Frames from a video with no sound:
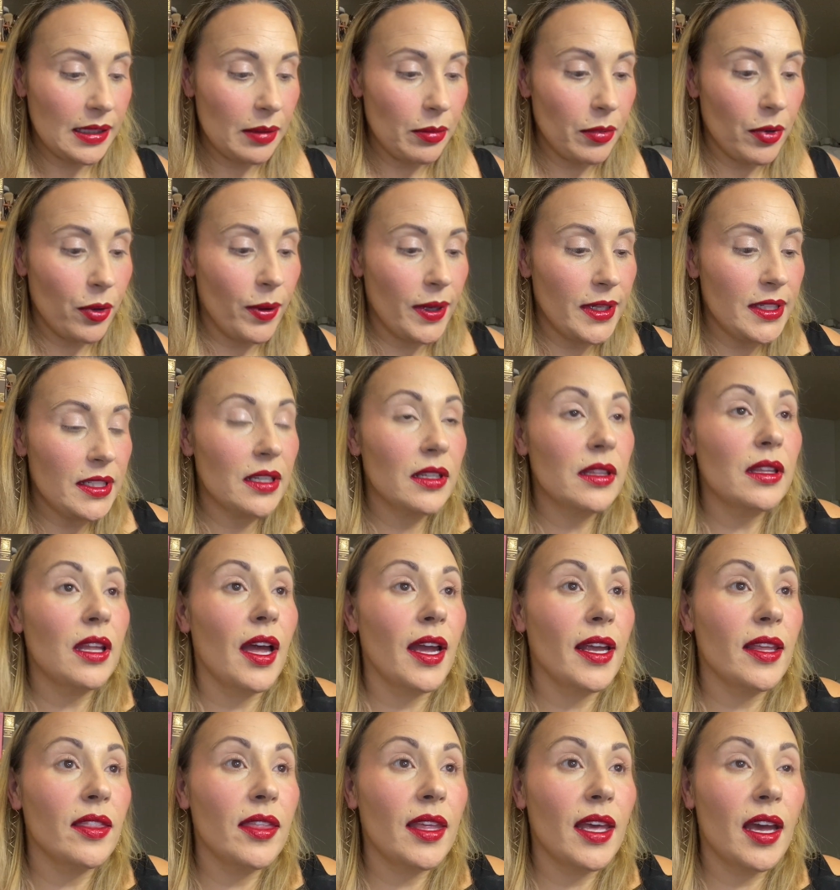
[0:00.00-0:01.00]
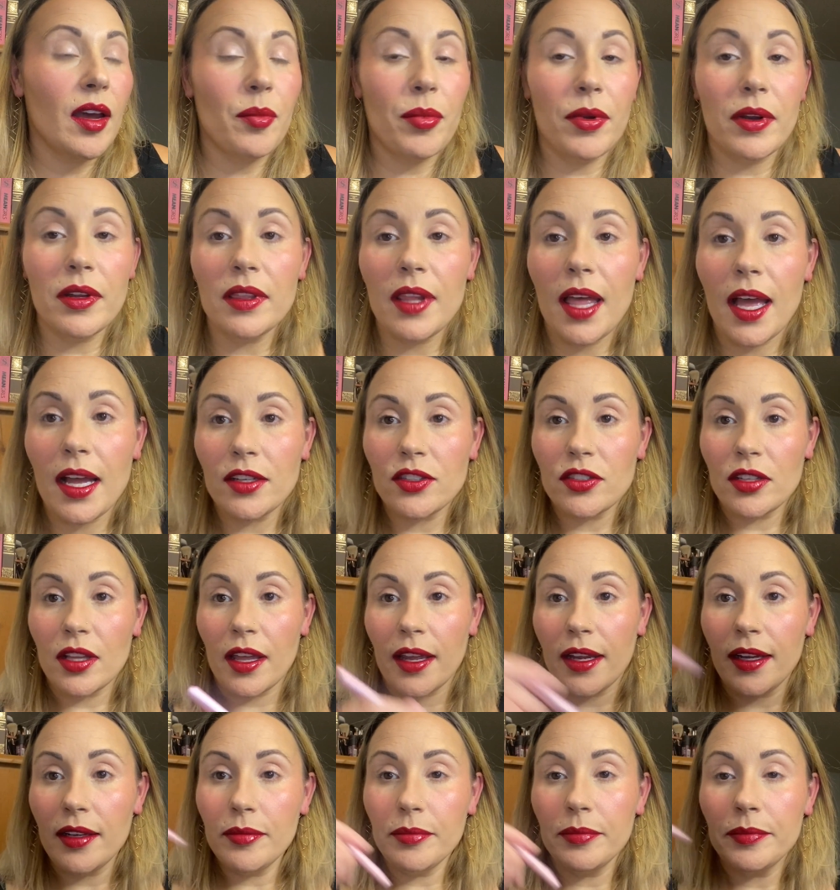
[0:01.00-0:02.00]
I'm going to line the upper lash
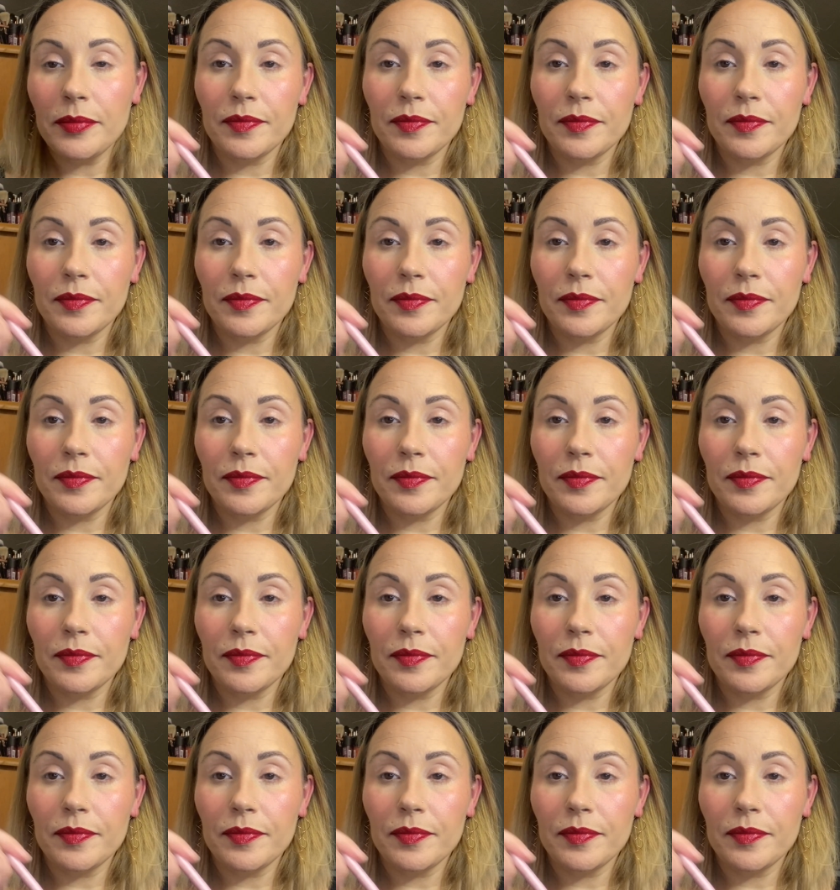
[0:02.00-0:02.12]
line.